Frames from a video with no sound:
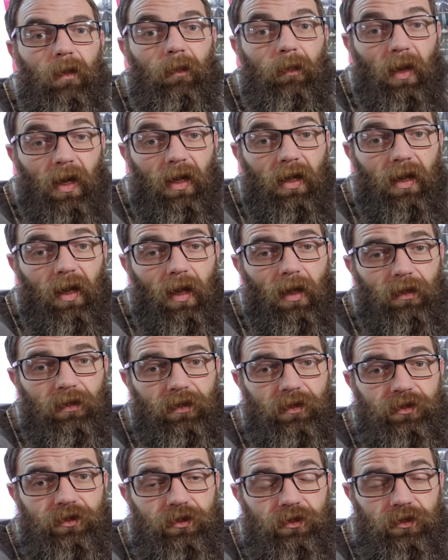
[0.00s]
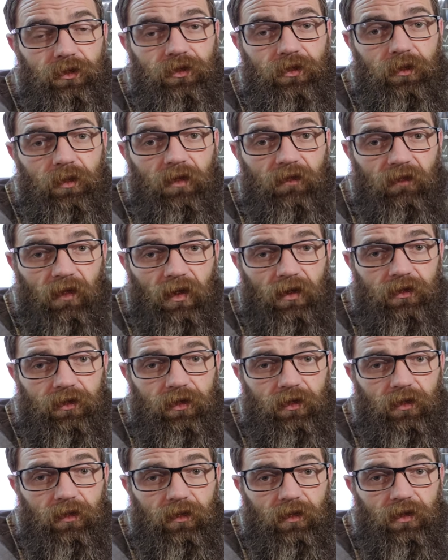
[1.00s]
but on this YouTube
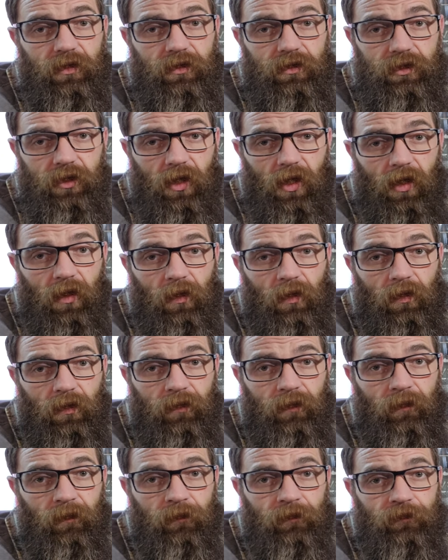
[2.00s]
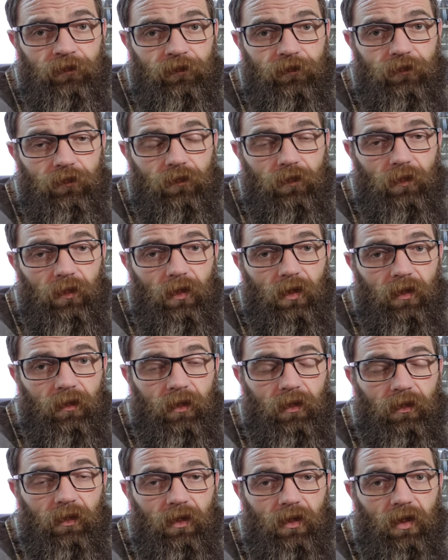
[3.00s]
adventure with the channel, I've
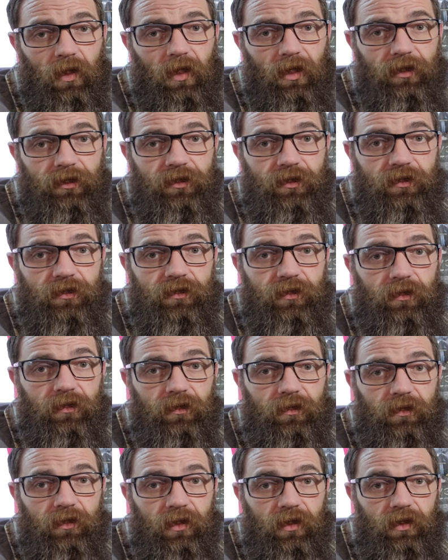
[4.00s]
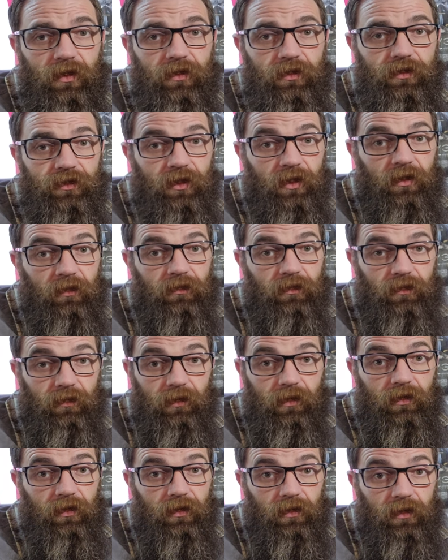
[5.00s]
been realizing certain things I
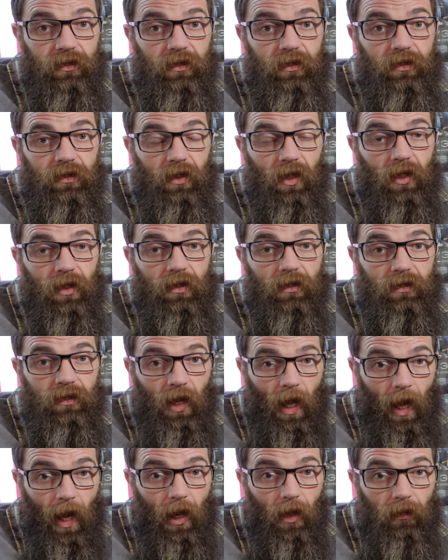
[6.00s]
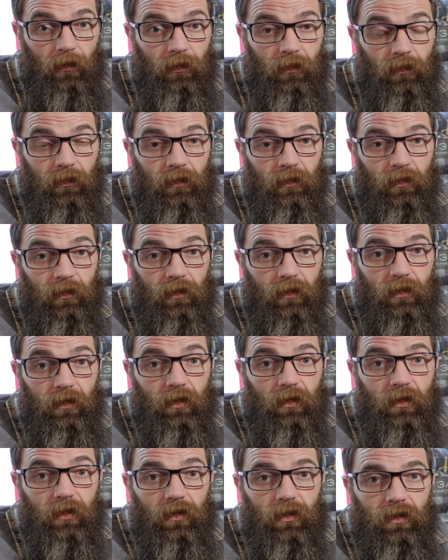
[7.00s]
really need like now.
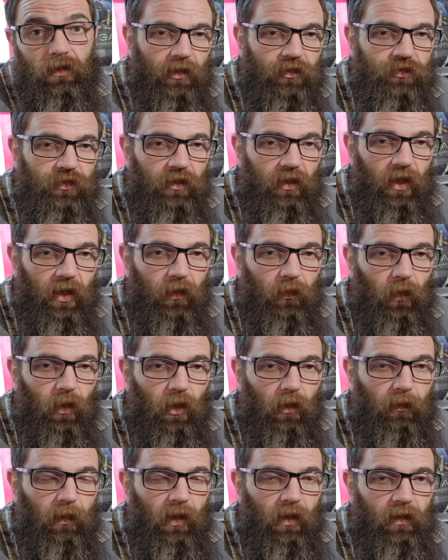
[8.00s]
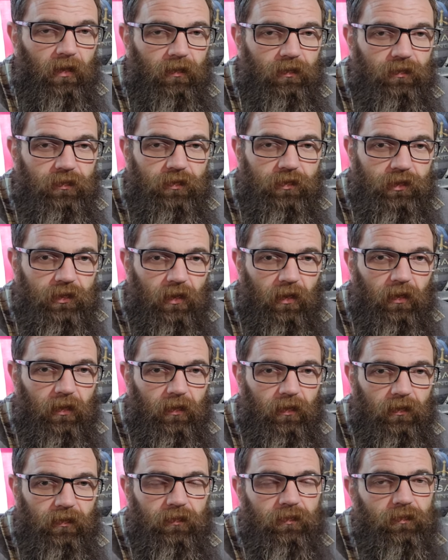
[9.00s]
Actually like Walmart,
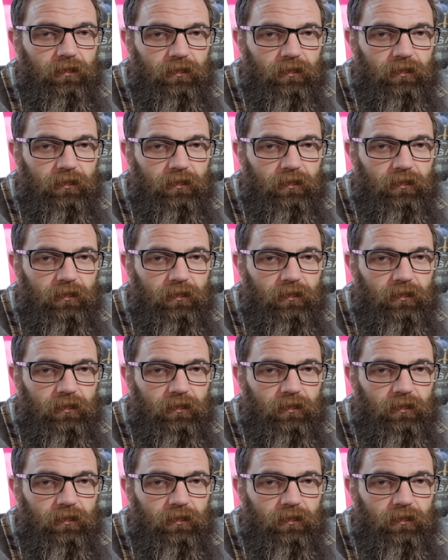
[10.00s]
so